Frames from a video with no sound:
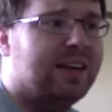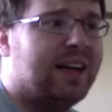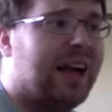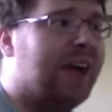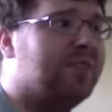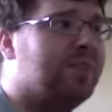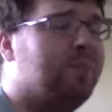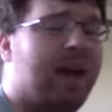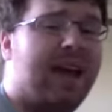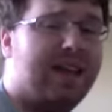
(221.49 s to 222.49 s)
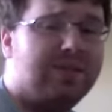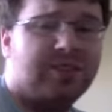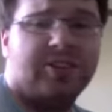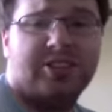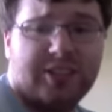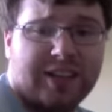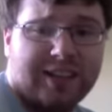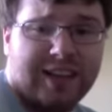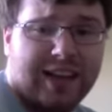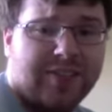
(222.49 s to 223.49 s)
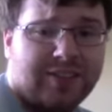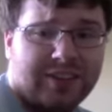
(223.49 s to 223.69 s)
have to pay for shit after